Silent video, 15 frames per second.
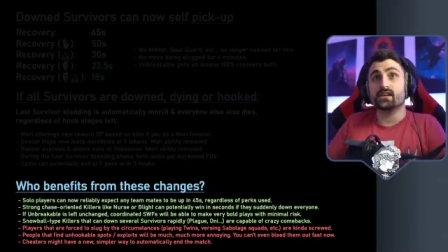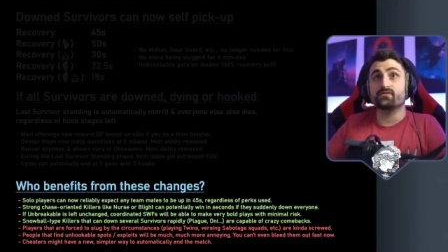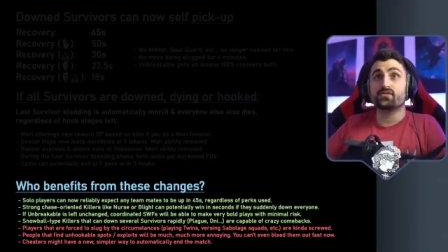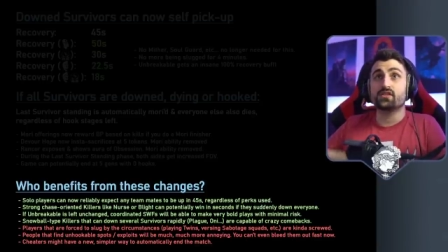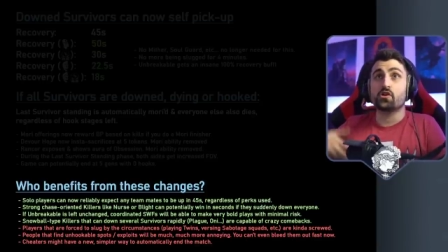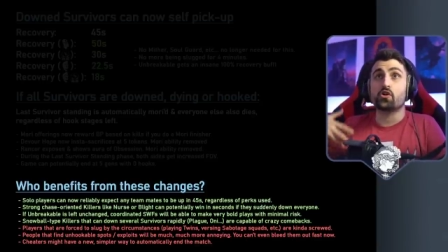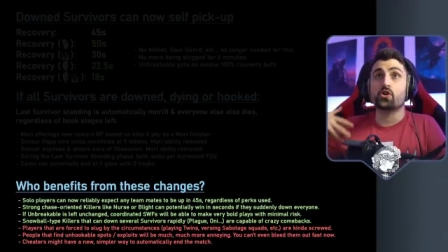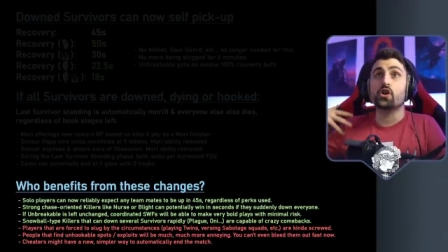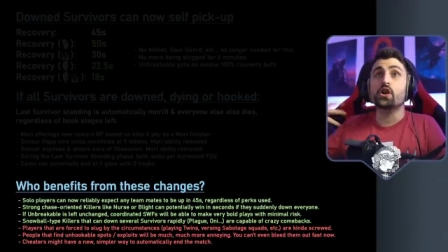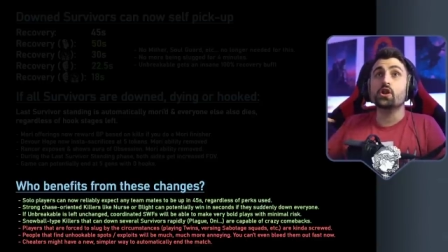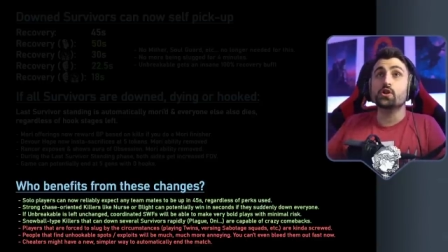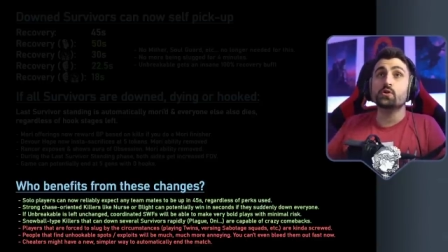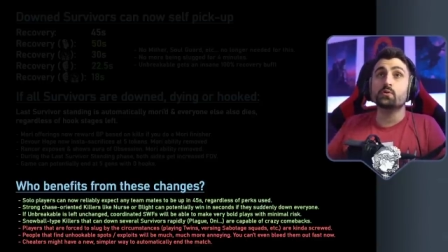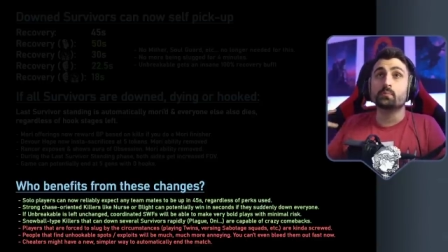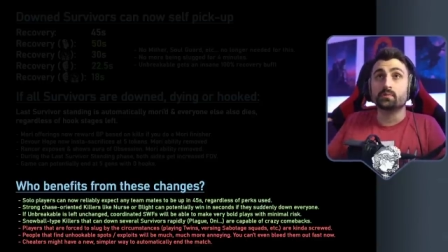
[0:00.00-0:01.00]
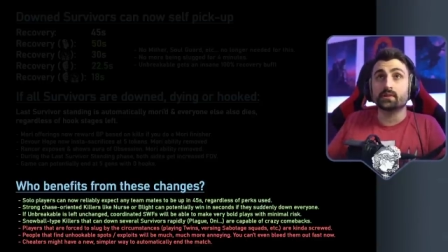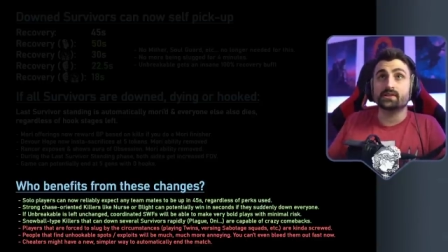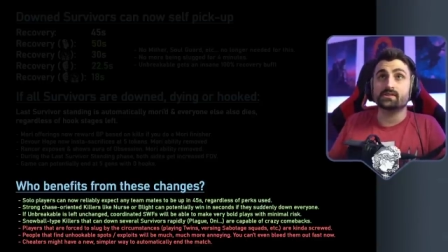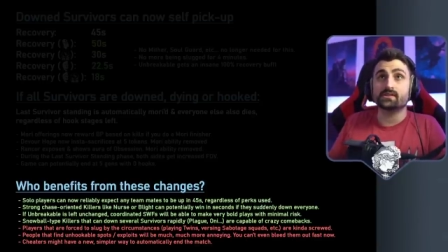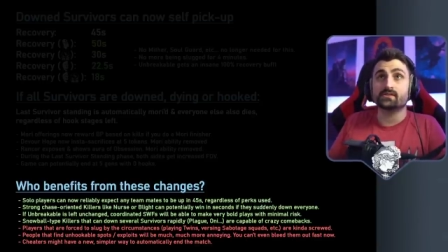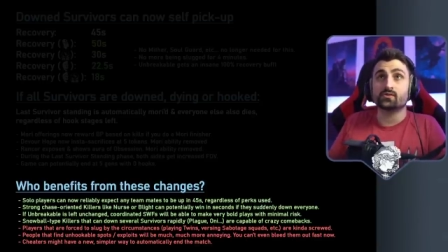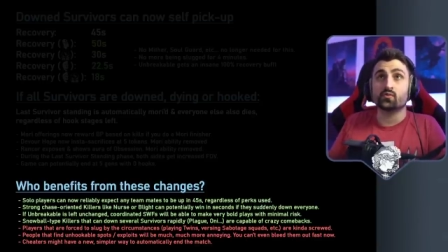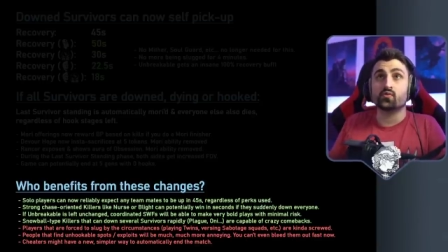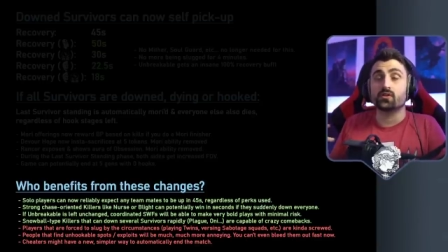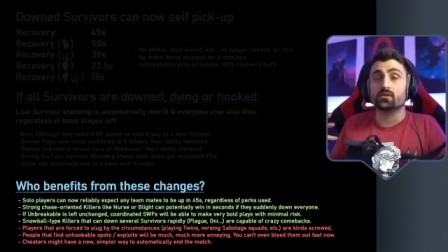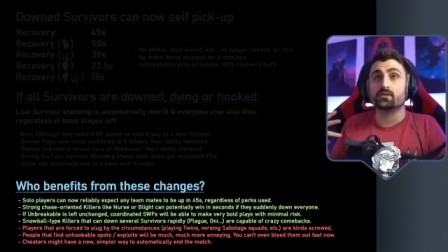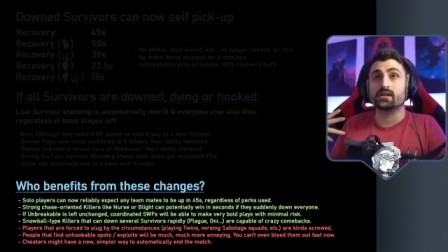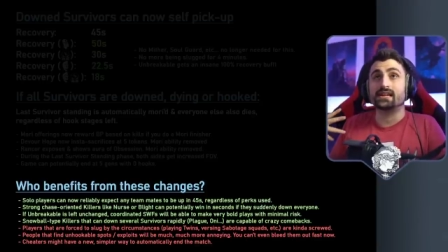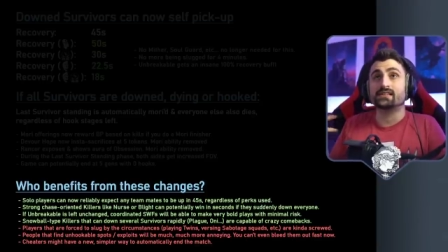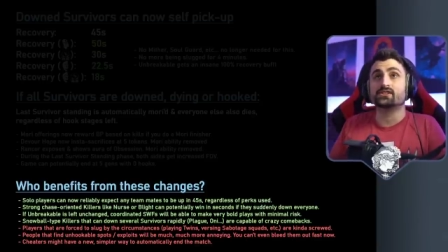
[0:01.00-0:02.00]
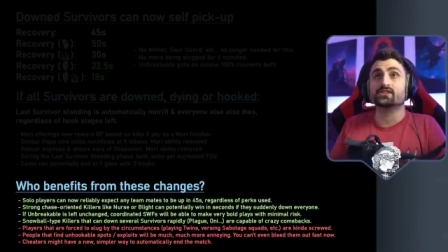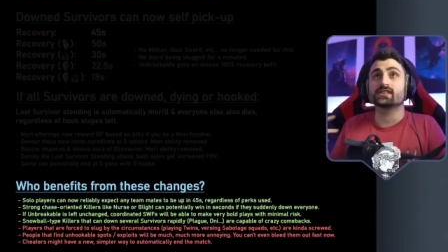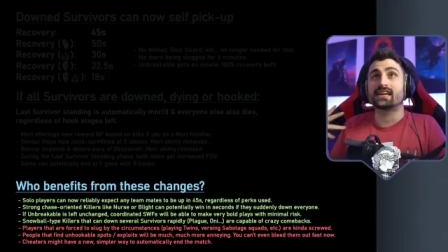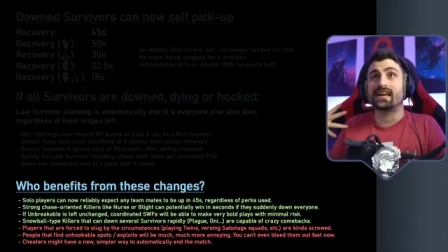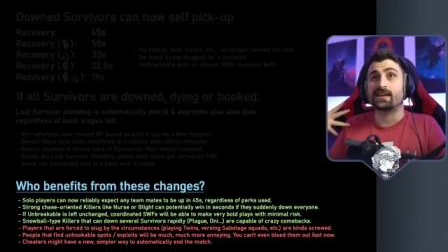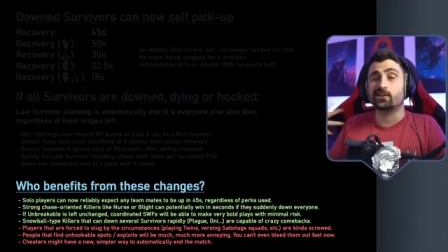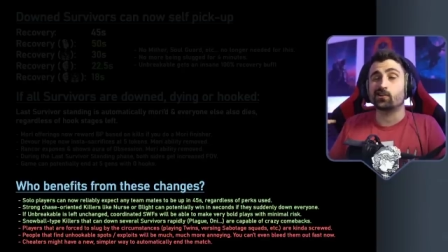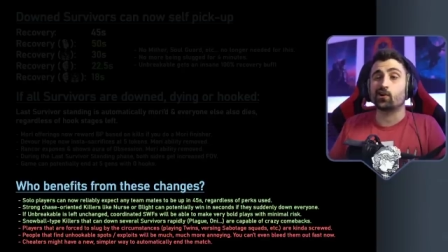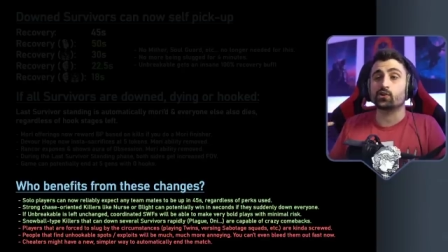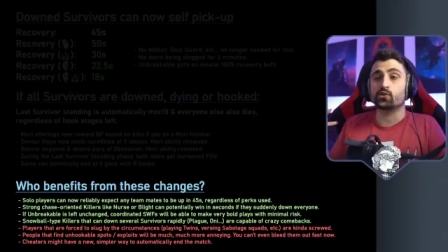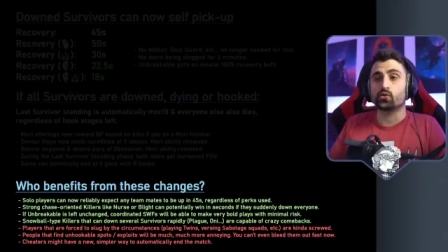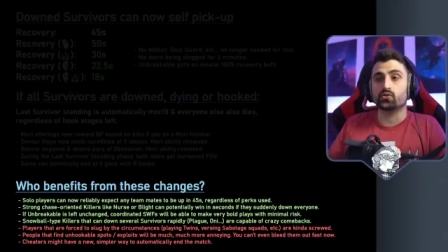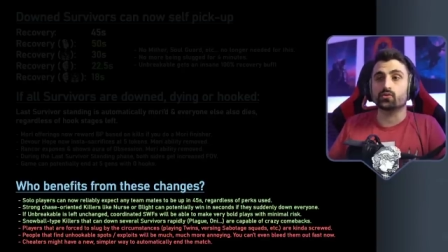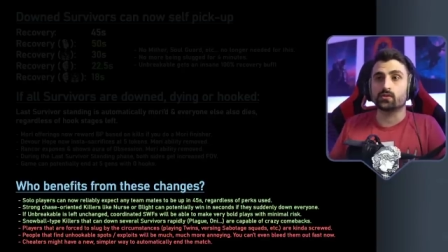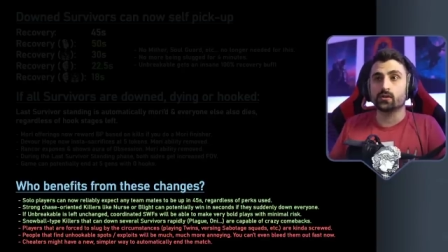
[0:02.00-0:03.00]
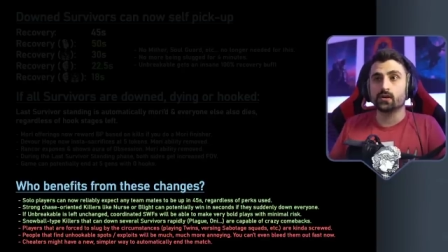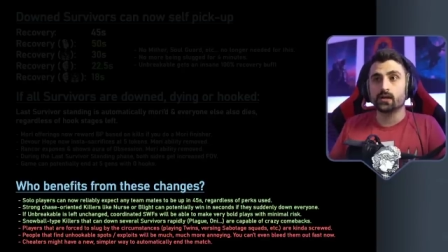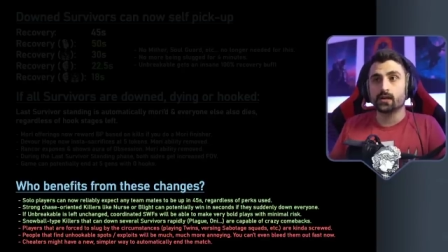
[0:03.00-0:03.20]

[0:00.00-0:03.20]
if there are new places where the killer cannot hook.